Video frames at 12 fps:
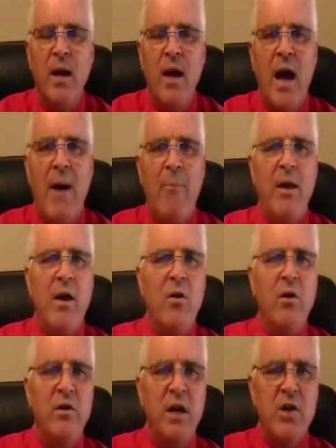I plan
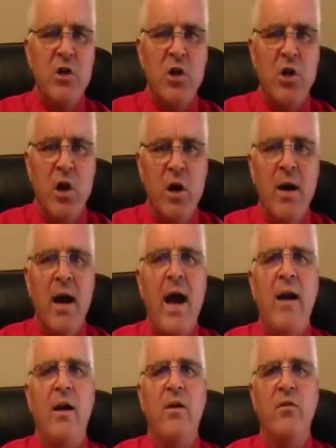on teaching young
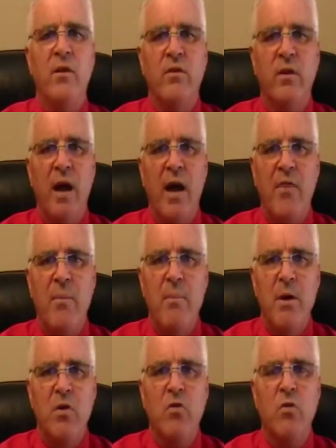adolescents at the
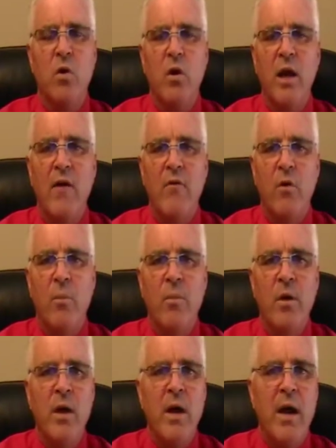middle school level,
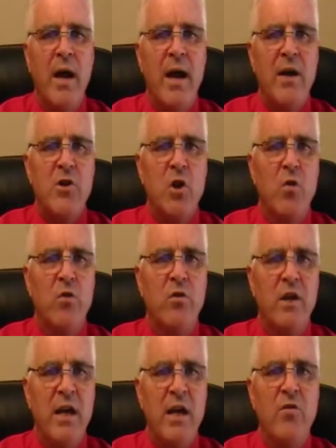and I chose
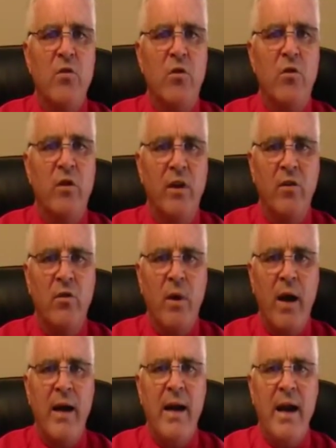TEKS for 6th
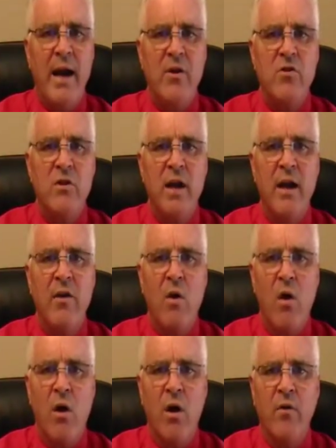grade English language
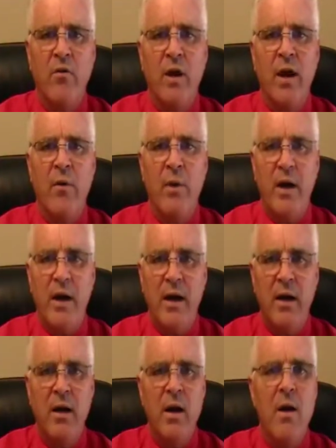arts and
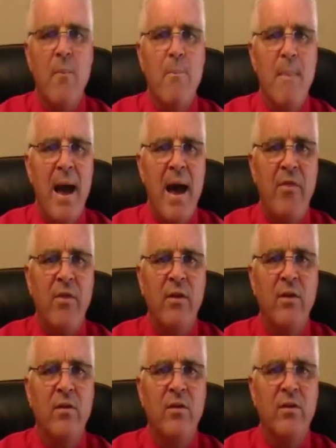reading, math,
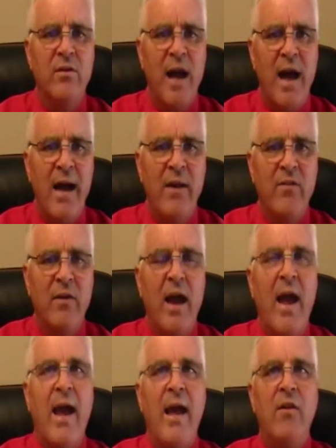science,
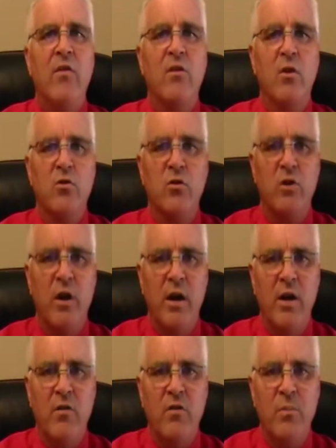and social
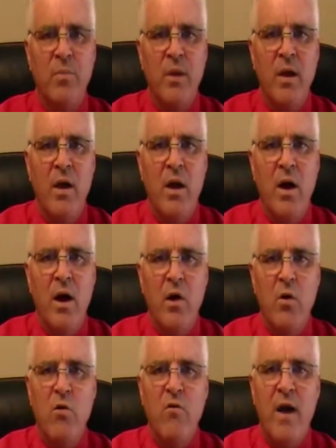studies.
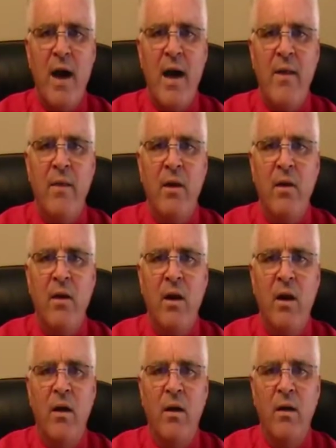You'll find
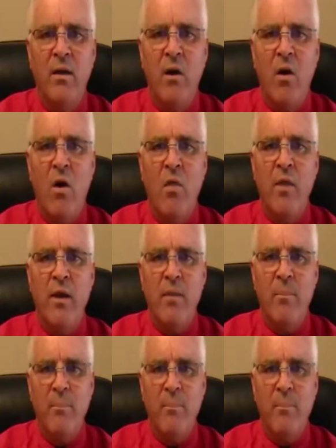on